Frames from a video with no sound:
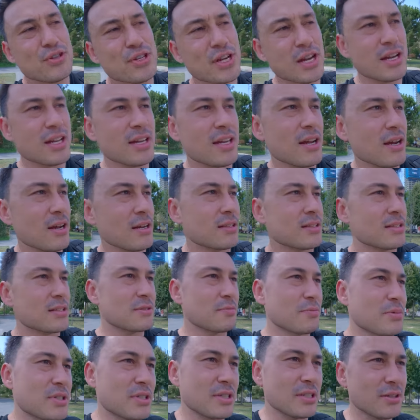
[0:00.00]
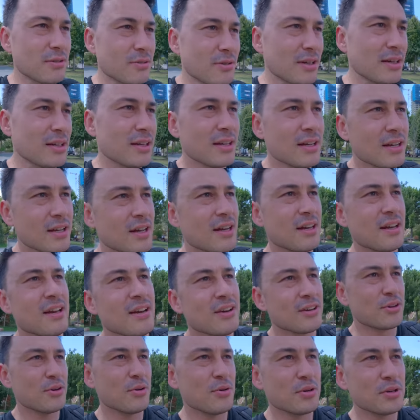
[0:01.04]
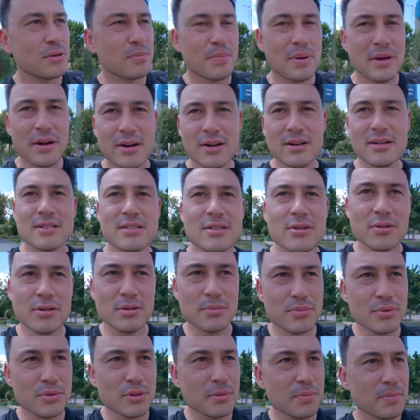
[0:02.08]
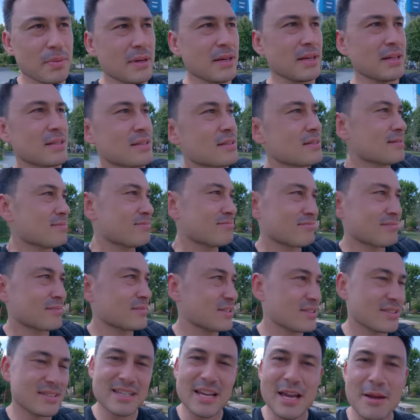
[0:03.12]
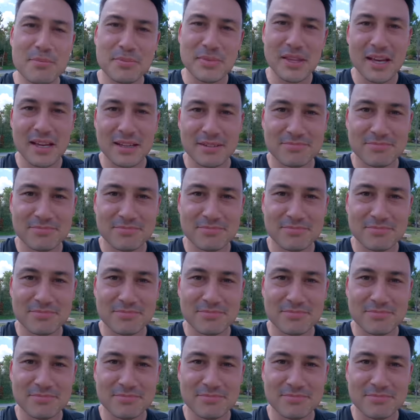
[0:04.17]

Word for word: shady characters, but you know what? Going to Paris, going to Budapest, same thing.